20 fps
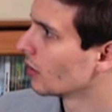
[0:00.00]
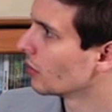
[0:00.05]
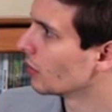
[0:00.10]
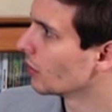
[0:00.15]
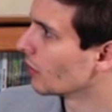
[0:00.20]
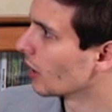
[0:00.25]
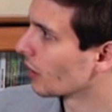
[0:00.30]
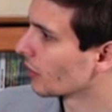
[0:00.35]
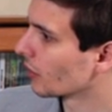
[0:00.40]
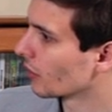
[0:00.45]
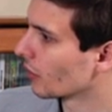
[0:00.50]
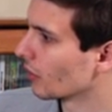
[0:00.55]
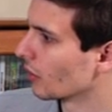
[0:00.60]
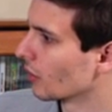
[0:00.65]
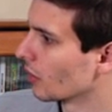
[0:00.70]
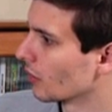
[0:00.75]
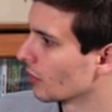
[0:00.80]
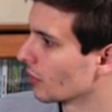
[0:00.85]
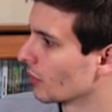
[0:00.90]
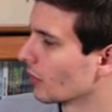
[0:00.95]
Do not
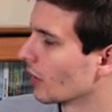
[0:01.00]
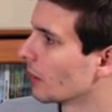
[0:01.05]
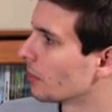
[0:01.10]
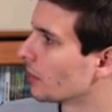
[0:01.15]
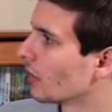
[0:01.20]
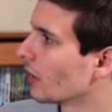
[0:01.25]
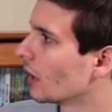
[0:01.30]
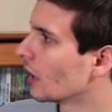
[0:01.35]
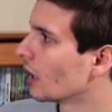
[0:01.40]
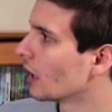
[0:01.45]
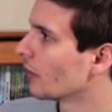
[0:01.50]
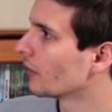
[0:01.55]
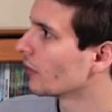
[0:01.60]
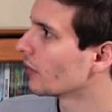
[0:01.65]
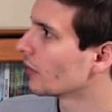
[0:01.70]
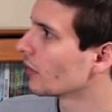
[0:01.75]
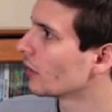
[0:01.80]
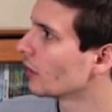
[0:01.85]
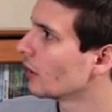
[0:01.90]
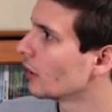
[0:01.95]
turn it off during the update,
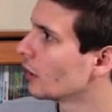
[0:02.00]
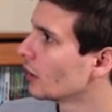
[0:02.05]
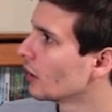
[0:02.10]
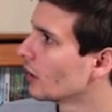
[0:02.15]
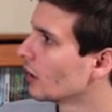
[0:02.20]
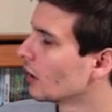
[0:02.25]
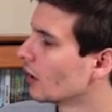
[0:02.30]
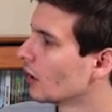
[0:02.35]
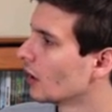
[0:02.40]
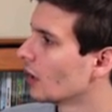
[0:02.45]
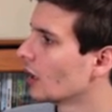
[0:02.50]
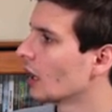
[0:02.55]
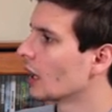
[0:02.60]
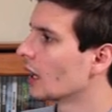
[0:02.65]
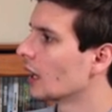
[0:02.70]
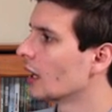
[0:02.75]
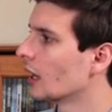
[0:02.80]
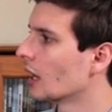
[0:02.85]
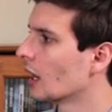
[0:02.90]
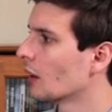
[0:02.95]
obviously.
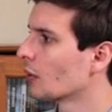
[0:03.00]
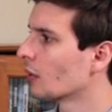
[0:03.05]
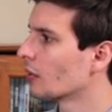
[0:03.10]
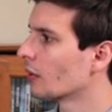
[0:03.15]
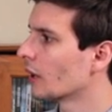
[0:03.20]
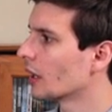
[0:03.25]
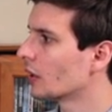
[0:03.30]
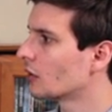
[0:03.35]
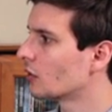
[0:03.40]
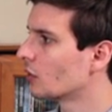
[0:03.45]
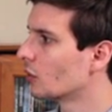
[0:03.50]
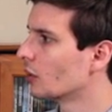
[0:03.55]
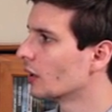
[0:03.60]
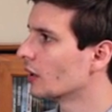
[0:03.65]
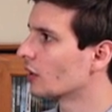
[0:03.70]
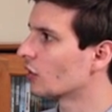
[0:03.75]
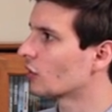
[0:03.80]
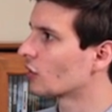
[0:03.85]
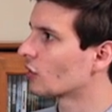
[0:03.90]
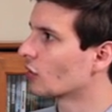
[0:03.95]
And now we're ready to
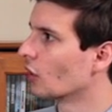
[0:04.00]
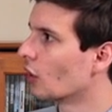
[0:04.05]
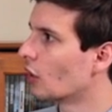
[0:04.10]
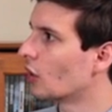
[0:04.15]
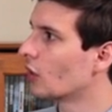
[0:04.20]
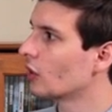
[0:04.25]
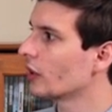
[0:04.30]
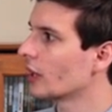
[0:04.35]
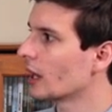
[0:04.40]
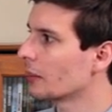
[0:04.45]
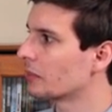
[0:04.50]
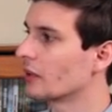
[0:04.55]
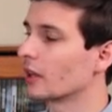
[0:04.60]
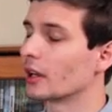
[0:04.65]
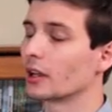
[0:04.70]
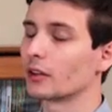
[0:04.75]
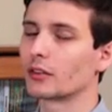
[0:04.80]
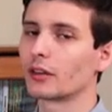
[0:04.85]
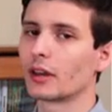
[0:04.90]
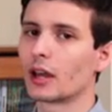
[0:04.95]
install the
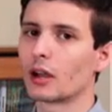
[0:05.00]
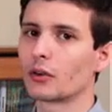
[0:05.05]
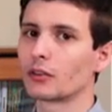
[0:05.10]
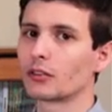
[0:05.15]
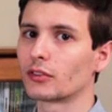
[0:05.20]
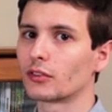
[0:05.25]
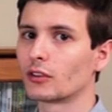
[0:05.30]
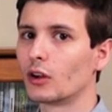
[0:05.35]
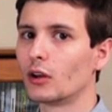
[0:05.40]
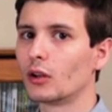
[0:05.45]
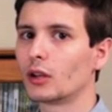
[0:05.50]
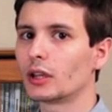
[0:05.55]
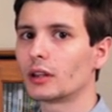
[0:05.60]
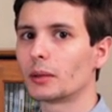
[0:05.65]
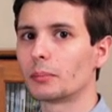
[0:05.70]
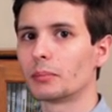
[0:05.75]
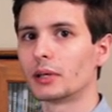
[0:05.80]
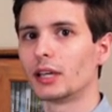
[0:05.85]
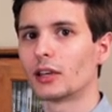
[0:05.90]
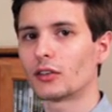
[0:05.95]
update. It's now
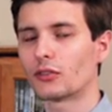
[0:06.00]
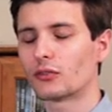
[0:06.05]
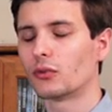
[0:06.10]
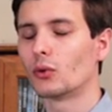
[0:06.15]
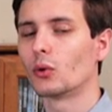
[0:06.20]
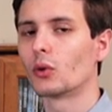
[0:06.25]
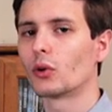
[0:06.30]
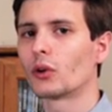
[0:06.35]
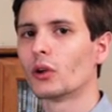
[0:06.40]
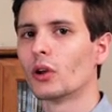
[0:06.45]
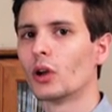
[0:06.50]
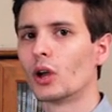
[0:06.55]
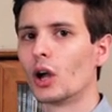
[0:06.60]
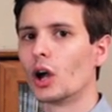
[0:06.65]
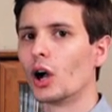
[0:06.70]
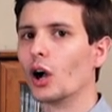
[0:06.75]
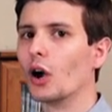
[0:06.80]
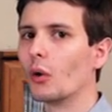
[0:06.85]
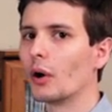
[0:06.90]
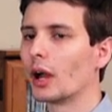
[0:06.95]
installing the PS4
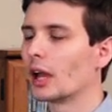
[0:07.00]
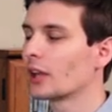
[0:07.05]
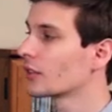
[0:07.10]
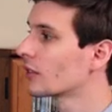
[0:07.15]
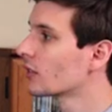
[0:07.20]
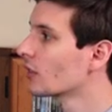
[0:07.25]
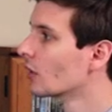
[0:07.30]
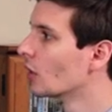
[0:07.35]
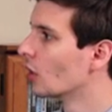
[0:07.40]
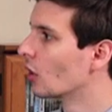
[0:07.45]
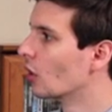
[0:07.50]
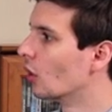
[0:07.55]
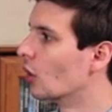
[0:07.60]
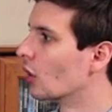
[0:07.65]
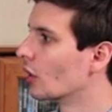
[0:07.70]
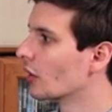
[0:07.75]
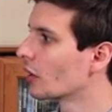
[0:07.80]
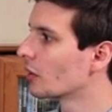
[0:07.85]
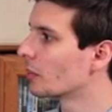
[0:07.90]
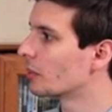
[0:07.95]
OS
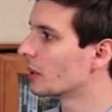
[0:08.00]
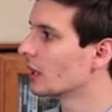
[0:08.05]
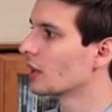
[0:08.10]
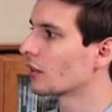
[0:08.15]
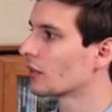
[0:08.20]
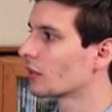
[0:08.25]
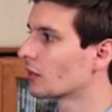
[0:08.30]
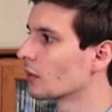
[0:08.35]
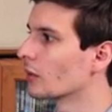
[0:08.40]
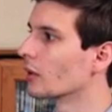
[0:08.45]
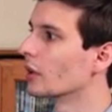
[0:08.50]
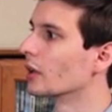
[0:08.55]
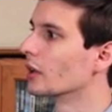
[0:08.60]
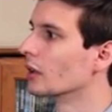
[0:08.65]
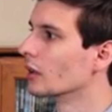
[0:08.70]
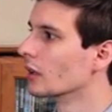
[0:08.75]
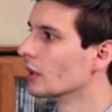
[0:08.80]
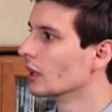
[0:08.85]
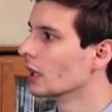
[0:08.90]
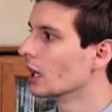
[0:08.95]
onto the
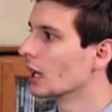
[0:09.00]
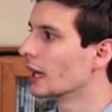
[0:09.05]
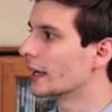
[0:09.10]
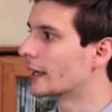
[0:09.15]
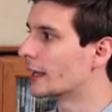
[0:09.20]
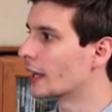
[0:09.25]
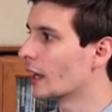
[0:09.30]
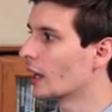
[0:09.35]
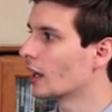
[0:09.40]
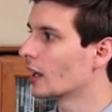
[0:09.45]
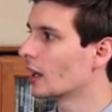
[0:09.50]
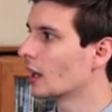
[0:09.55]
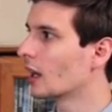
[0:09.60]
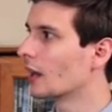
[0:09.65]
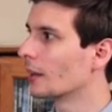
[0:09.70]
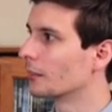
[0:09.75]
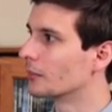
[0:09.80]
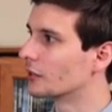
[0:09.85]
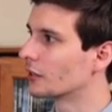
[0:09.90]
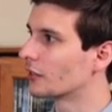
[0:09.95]
PS3. Again,
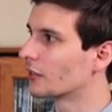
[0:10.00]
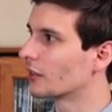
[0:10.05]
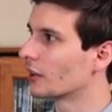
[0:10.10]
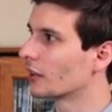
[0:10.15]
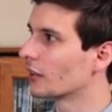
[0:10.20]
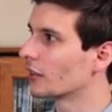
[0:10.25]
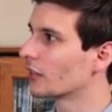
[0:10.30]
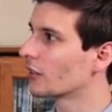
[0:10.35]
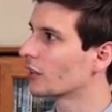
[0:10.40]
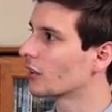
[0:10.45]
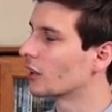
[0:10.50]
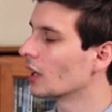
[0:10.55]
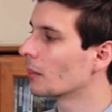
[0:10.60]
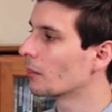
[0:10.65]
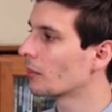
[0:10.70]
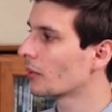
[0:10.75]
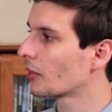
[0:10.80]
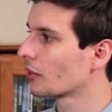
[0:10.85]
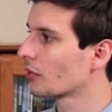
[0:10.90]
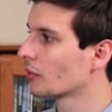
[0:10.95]
I'm just going to
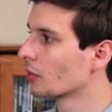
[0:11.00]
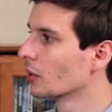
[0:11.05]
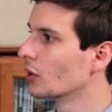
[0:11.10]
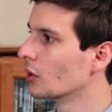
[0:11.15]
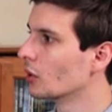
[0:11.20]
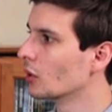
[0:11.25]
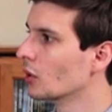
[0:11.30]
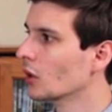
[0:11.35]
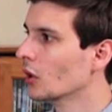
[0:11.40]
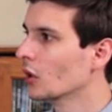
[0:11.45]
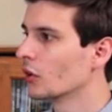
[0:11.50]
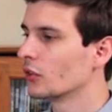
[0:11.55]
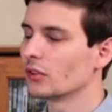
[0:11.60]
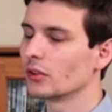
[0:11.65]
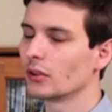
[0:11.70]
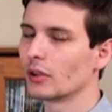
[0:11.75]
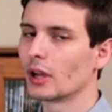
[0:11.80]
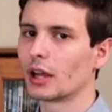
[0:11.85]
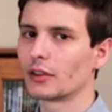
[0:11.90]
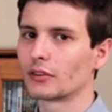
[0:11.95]
skip through
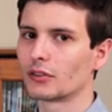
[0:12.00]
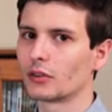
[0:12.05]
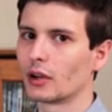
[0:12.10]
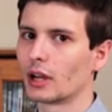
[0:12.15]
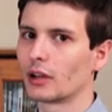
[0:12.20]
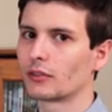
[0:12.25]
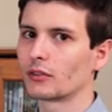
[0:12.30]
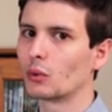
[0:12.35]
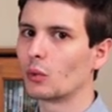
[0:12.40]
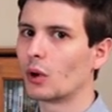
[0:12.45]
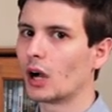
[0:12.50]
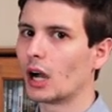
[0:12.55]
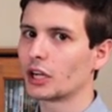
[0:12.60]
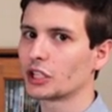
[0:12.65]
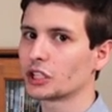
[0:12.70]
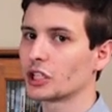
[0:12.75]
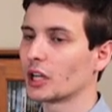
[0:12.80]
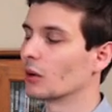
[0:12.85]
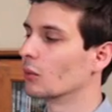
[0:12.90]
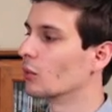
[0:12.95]
so you guys don't have to
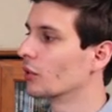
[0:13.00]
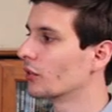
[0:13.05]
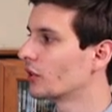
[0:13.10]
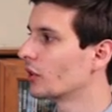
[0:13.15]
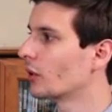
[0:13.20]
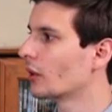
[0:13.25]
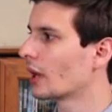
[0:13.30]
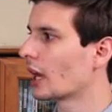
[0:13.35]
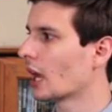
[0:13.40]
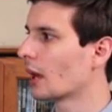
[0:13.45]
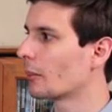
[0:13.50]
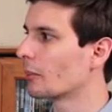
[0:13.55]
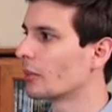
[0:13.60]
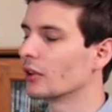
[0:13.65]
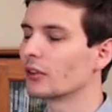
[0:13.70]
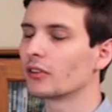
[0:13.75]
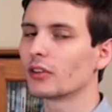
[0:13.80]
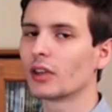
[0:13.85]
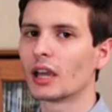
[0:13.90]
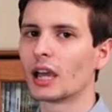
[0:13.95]
watch, and we'll see what
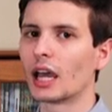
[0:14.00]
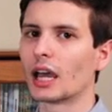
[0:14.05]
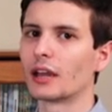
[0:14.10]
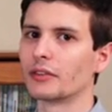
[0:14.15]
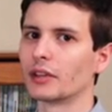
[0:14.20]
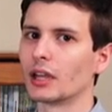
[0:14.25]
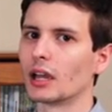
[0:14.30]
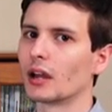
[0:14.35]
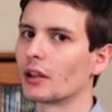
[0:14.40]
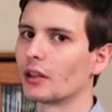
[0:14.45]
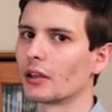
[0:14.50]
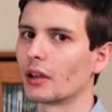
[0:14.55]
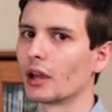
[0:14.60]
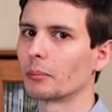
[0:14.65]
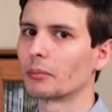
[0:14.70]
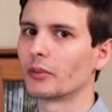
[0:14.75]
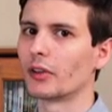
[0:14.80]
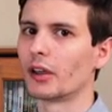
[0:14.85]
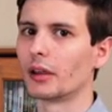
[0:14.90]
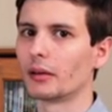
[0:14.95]
happens at the end of the
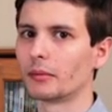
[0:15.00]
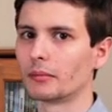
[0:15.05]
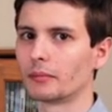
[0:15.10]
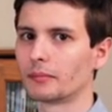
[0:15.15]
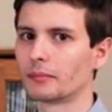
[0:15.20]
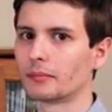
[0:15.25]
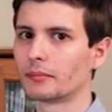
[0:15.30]
update.